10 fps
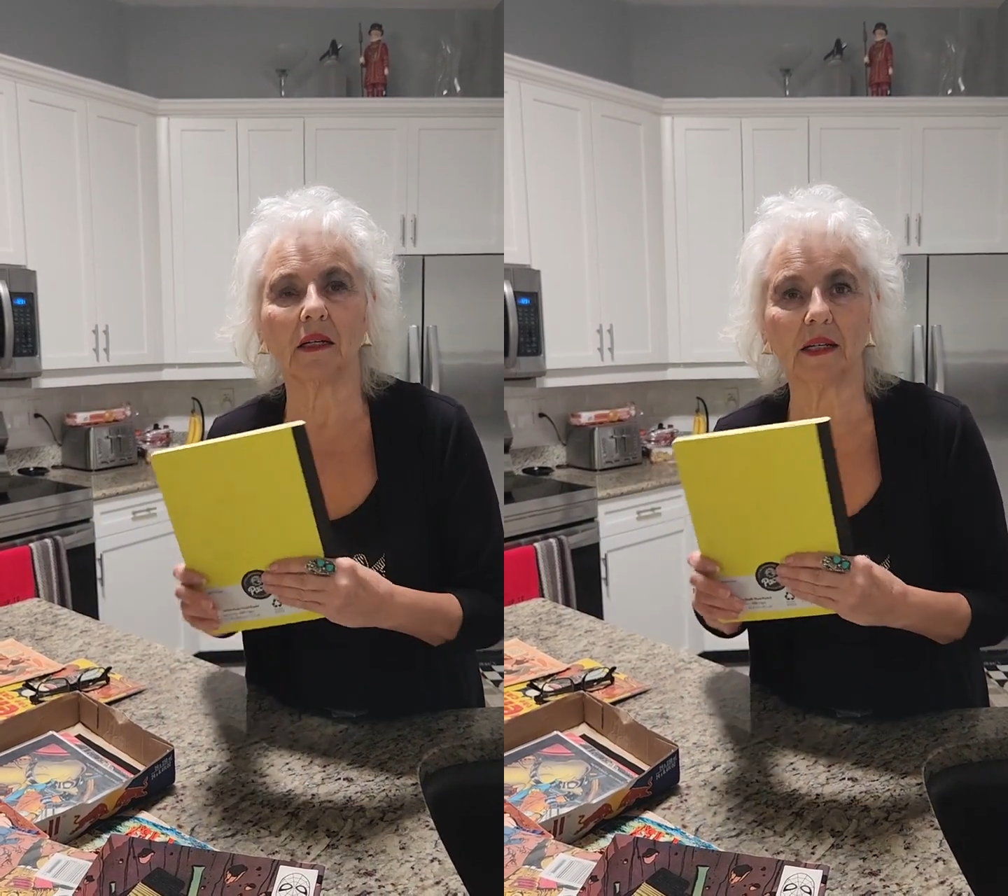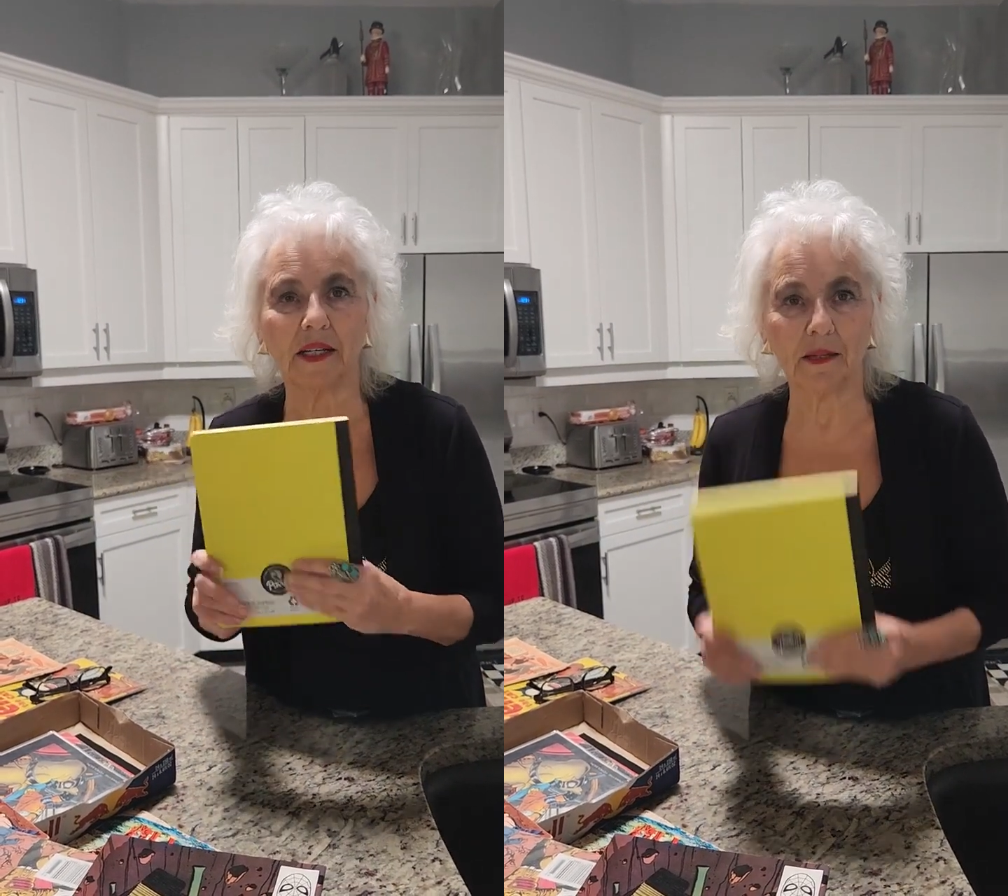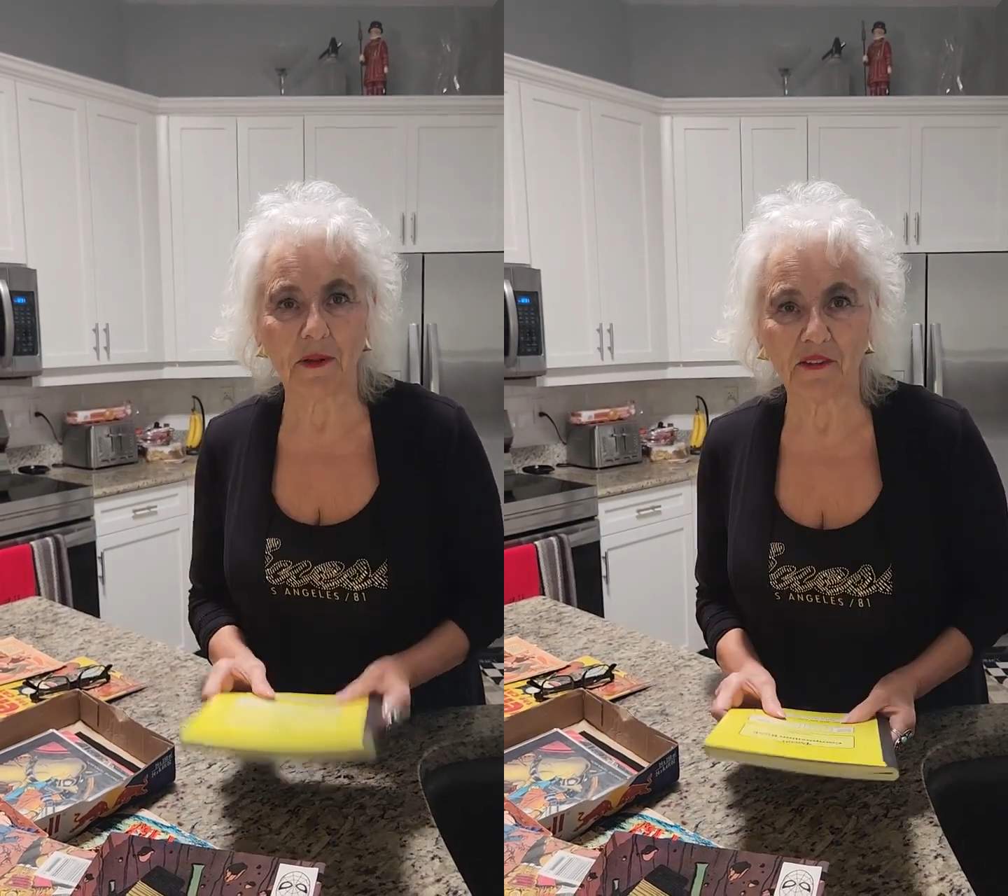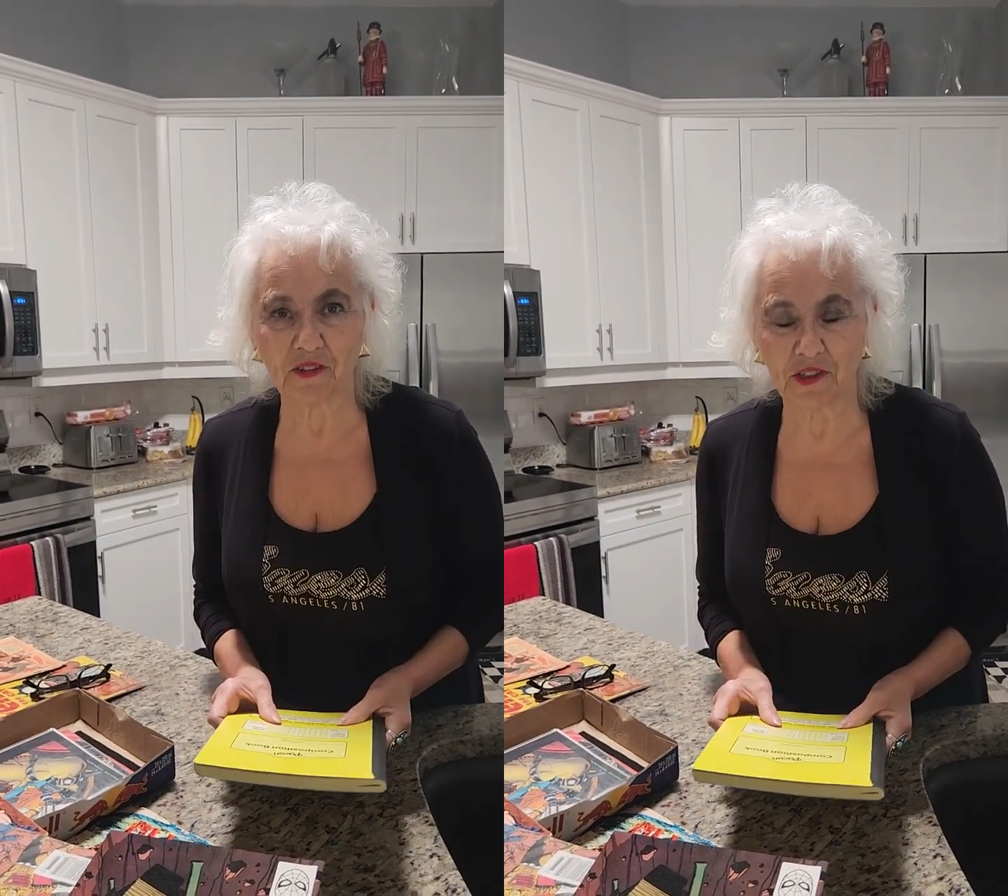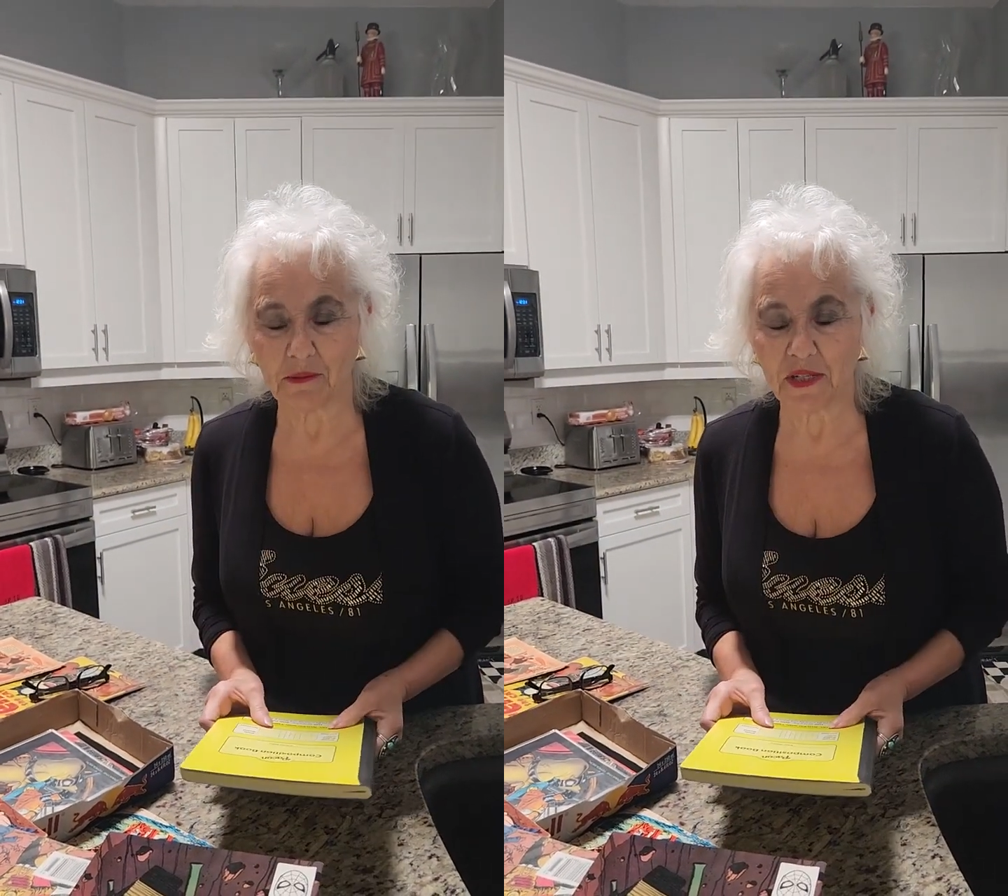an eBay
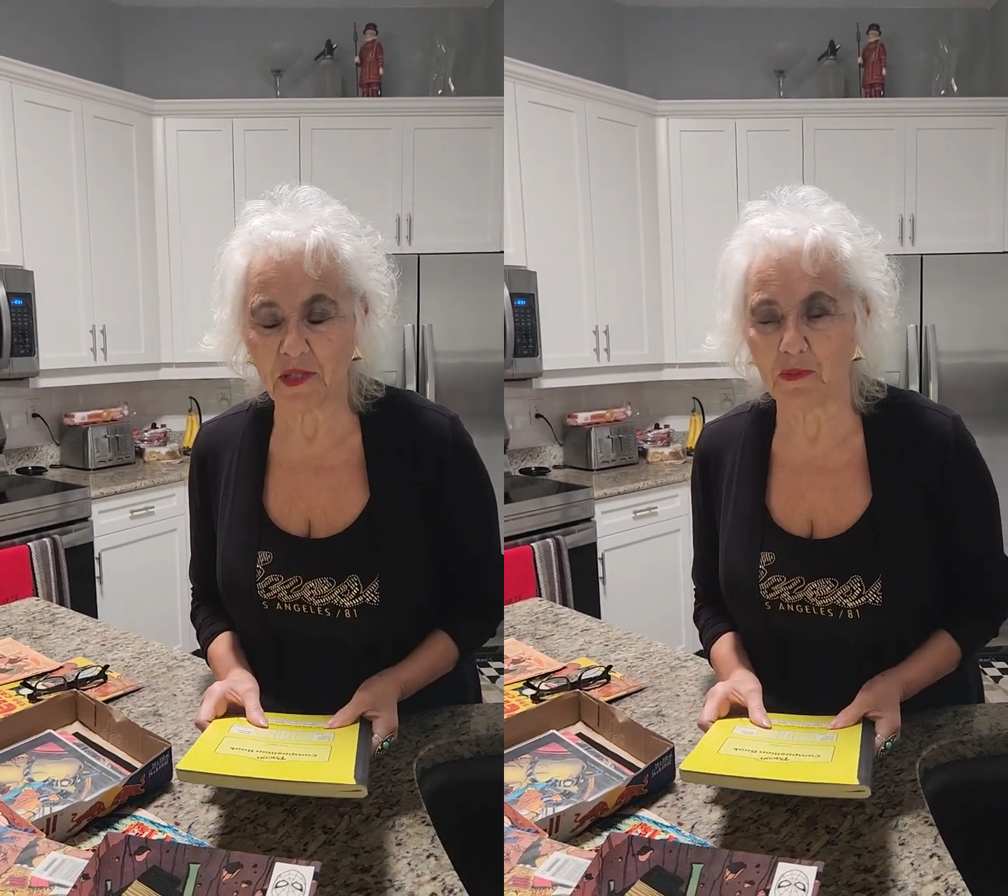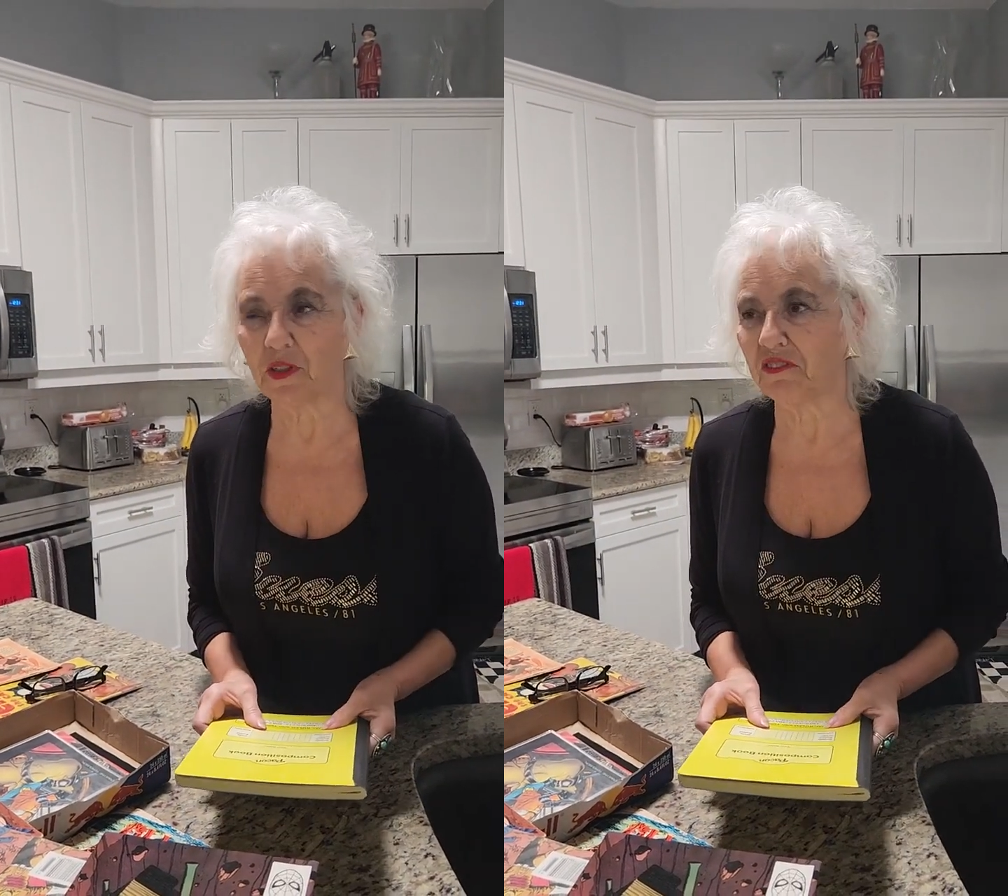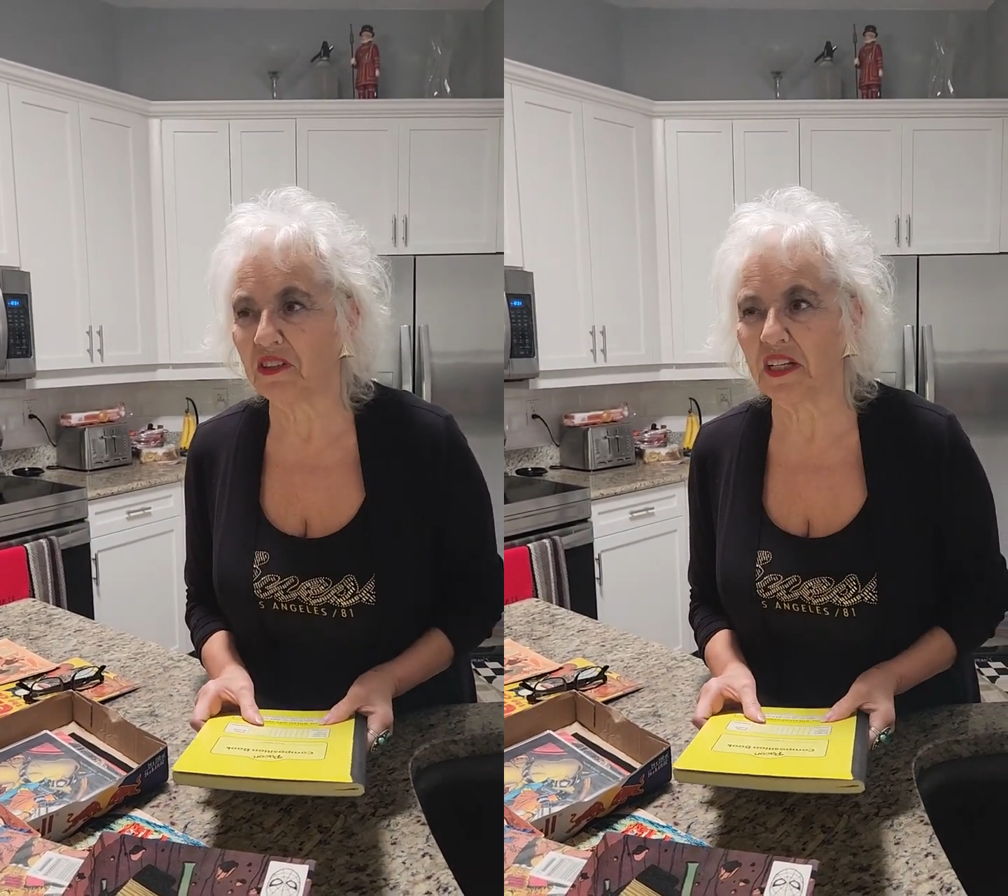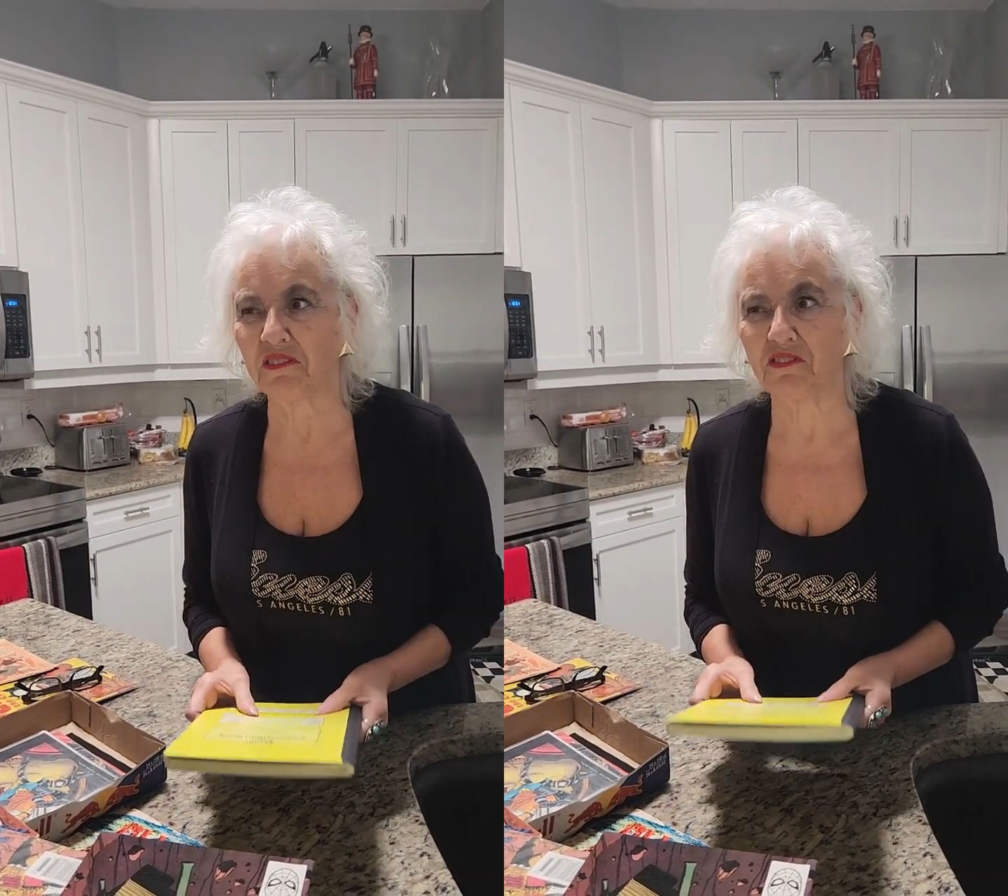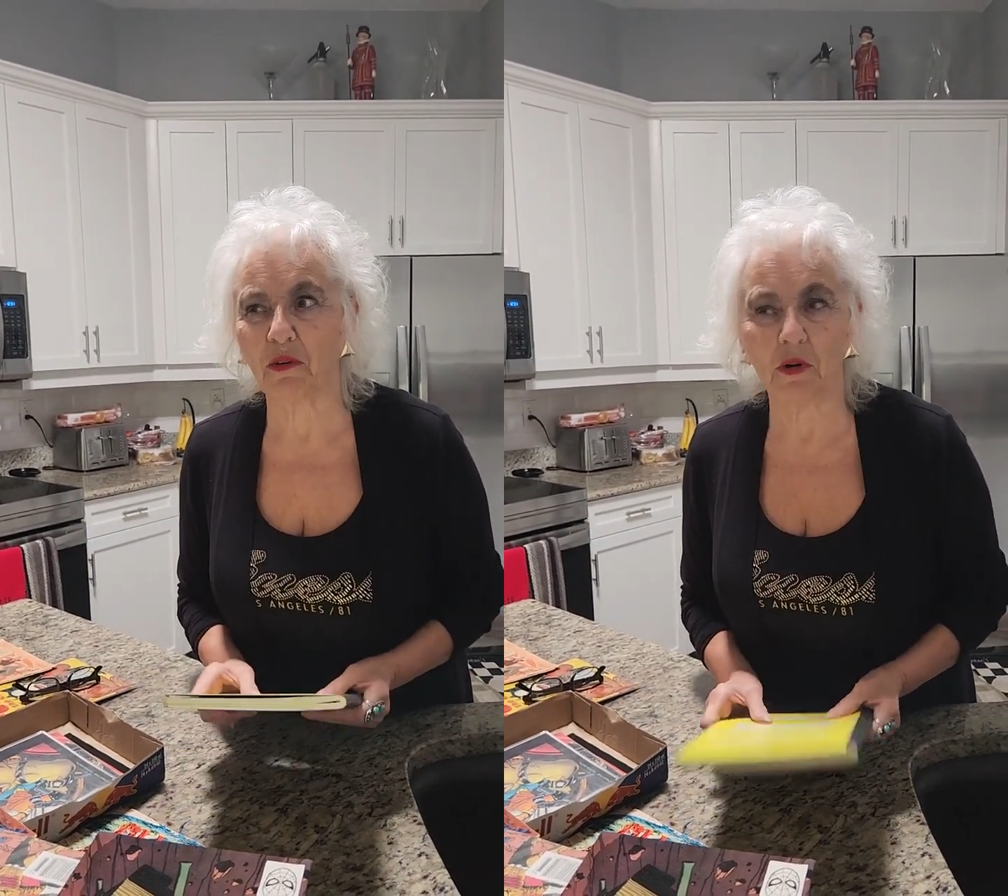for Dummies book for like